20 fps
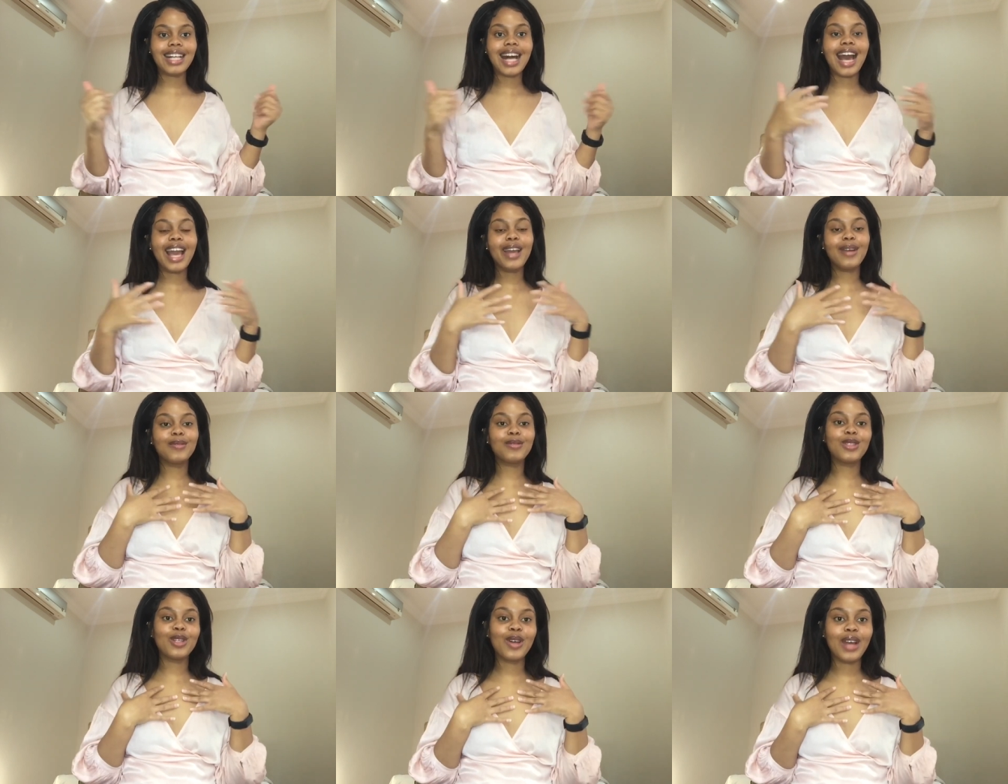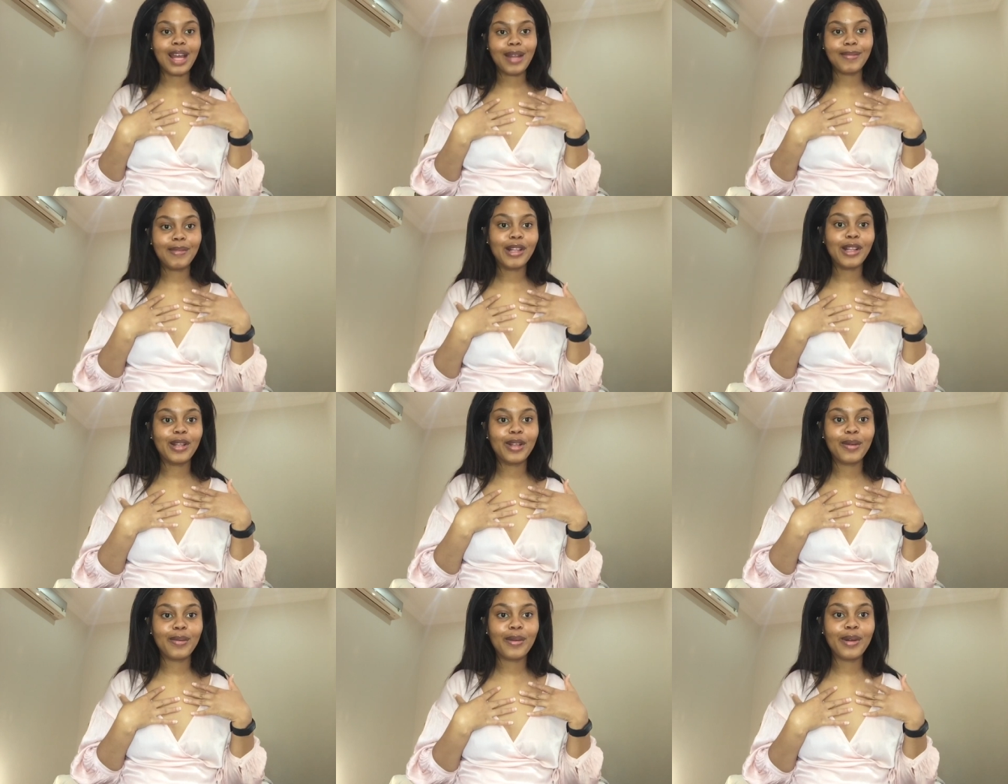I am Jo-Anne
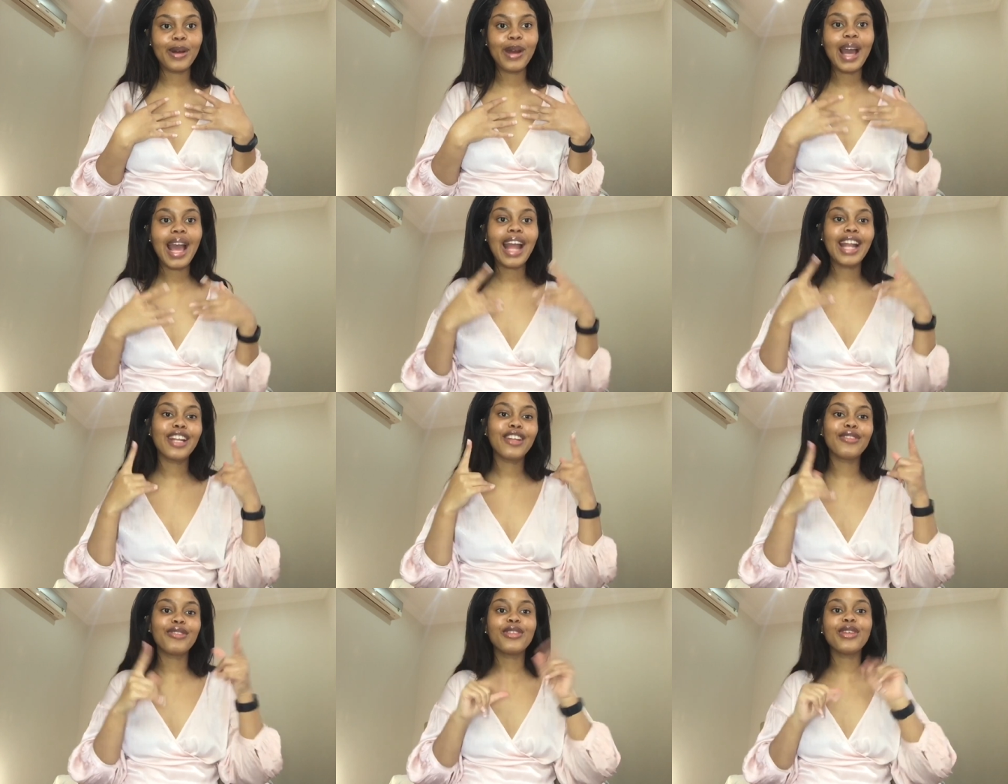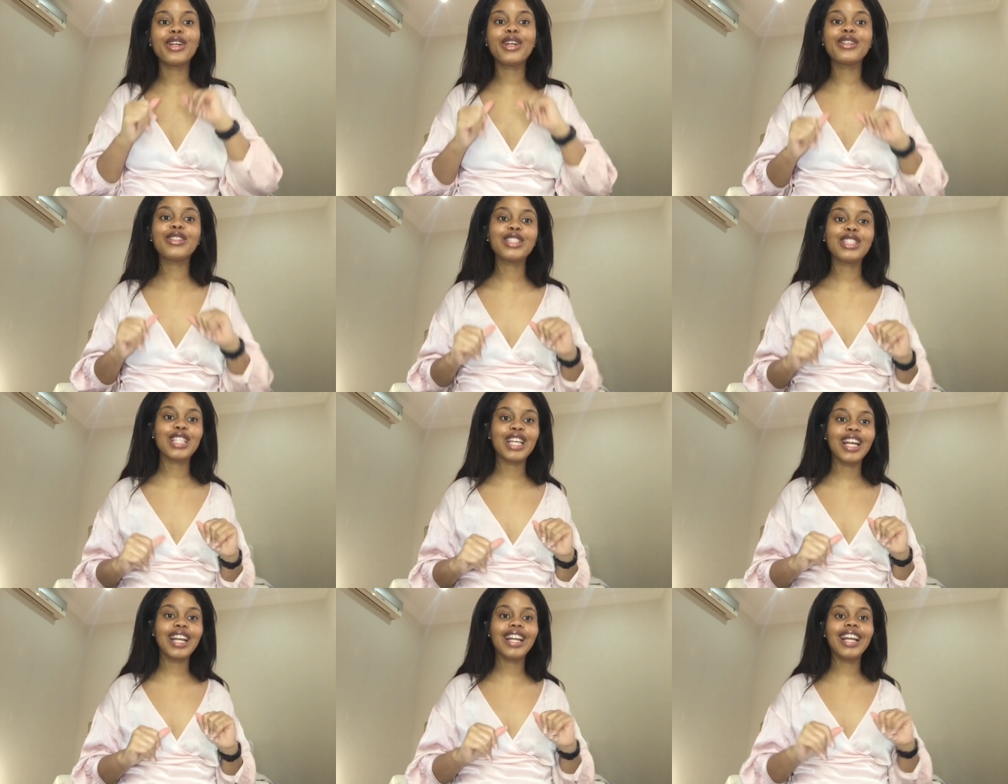Mahlobo, and if you're
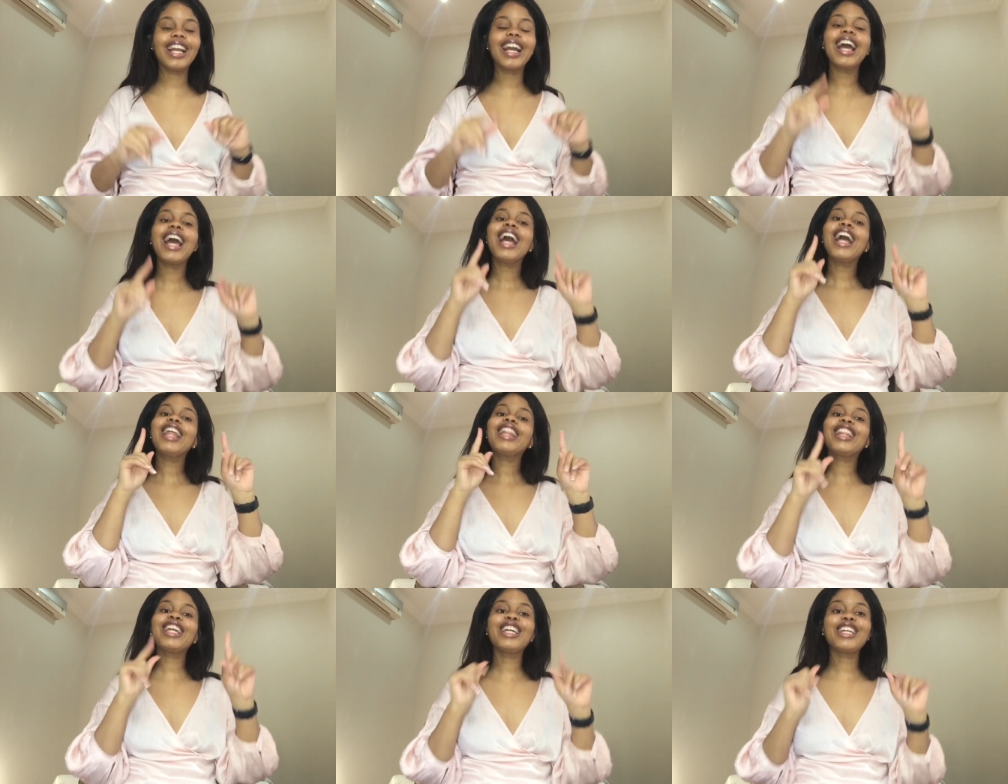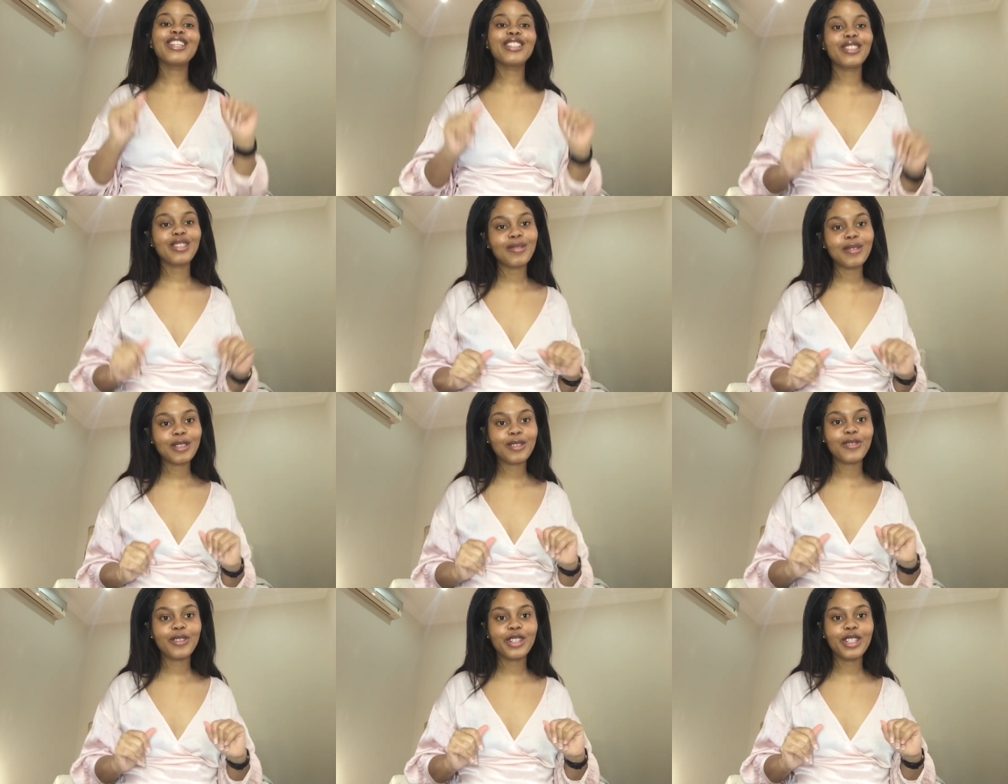returning, thank you so
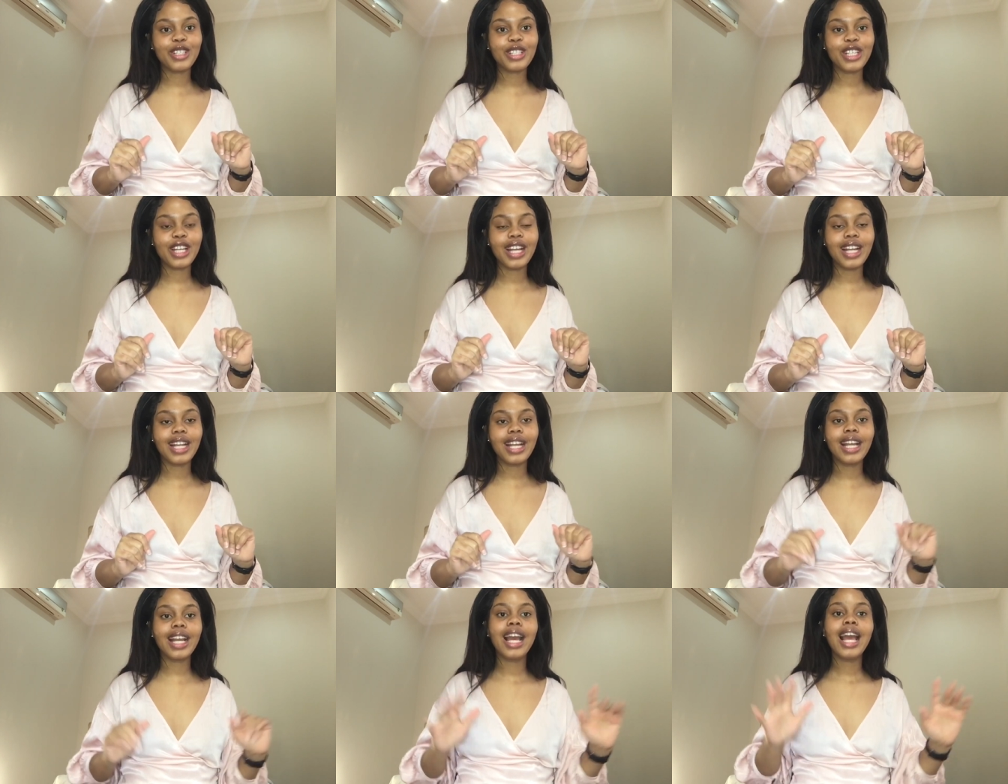much for returning.